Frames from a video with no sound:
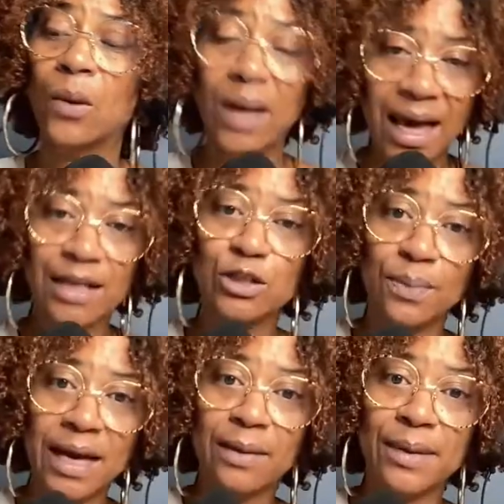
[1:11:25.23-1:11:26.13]
We got to do
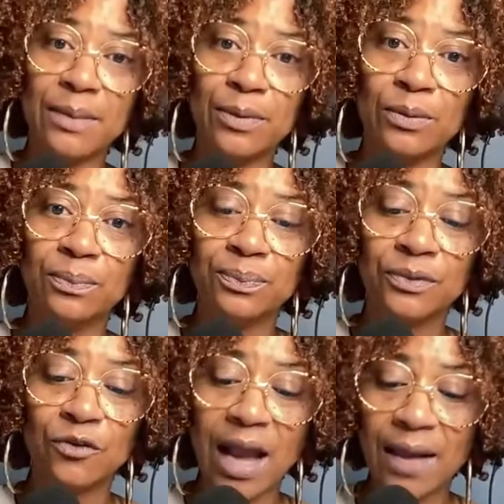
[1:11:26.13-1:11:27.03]
better, people.
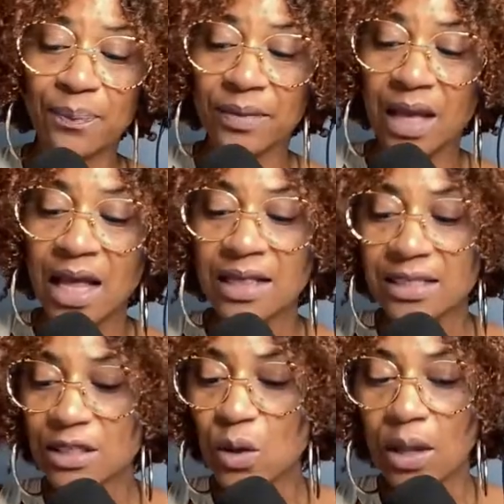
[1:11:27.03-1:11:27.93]
Right?
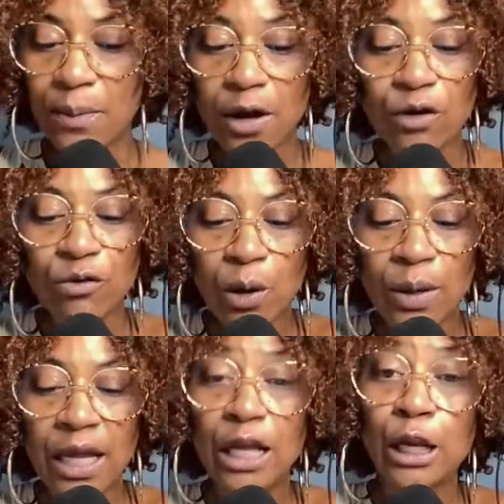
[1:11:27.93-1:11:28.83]
This is all a part of
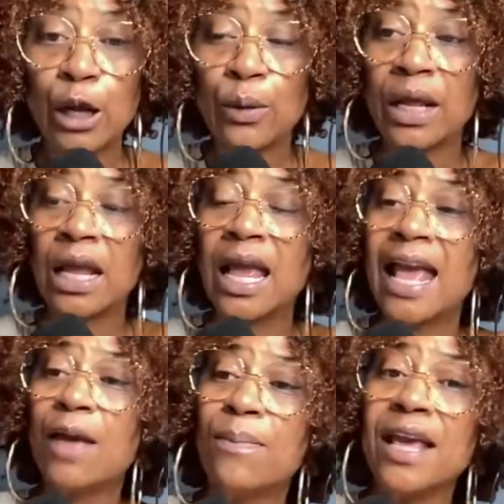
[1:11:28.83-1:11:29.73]
growing and learning
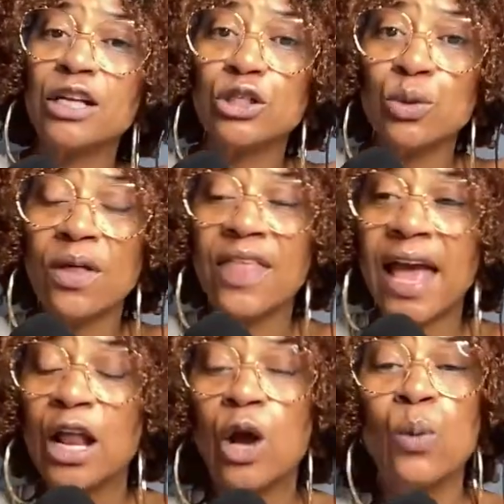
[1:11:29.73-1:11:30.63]
and making sure
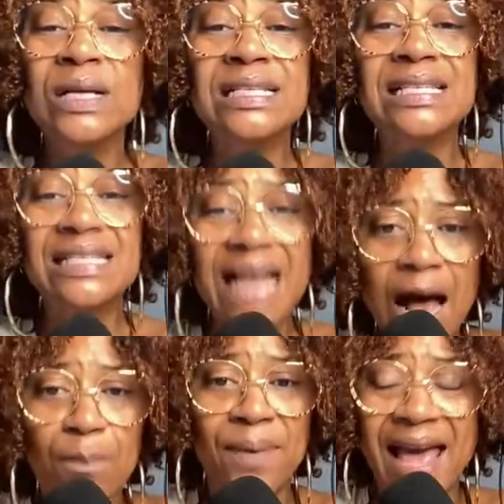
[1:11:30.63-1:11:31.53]
that we
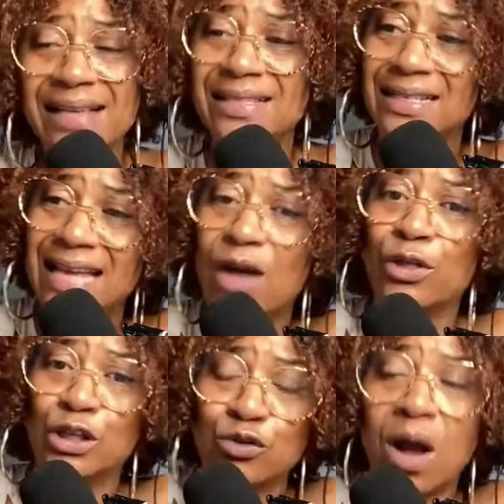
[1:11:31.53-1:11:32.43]
stop passing
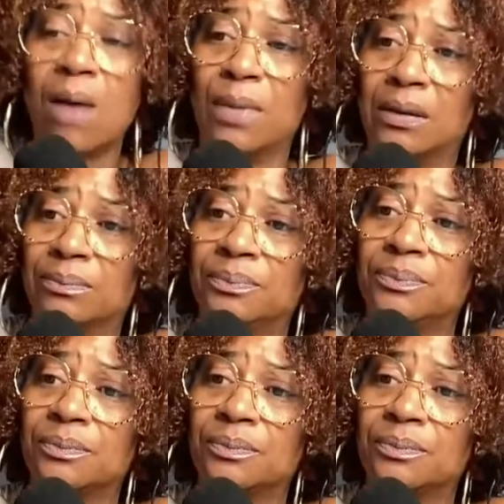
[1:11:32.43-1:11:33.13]
down the trauma.